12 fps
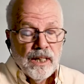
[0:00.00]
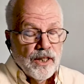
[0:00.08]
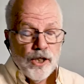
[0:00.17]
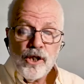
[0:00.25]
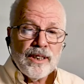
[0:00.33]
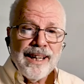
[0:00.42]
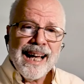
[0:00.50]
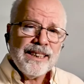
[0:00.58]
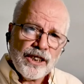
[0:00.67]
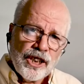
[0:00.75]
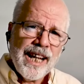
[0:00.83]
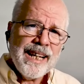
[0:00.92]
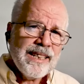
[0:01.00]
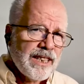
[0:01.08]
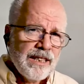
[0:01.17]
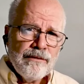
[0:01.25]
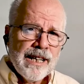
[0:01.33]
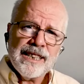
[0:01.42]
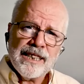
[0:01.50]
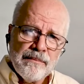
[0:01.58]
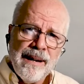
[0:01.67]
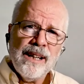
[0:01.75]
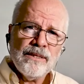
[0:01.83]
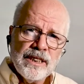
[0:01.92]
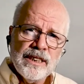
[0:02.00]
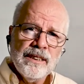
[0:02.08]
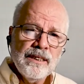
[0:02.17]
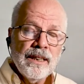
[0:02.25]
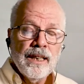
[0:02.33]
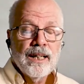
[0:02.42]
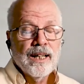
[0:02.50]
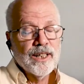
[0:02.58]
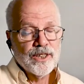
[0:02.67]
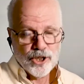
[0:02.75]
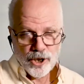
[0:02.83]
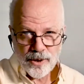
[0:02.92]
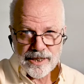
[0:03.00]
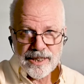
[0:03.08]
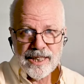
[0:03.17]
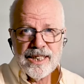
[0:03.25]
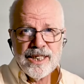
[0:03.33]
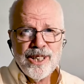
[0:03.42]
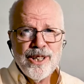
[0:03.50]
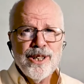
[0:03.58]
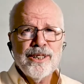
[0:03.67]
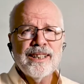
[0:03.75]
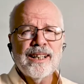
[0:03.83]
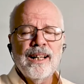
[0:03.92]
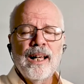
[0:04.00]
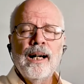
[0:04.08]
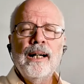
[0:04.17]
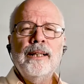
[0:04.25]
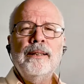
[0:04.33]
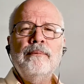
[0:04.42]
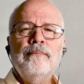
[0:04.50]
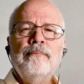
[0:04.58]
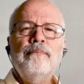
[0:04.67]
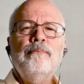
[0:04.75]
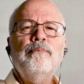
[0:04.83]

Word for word: You can not change the rugged mountain, so it's easier to climb.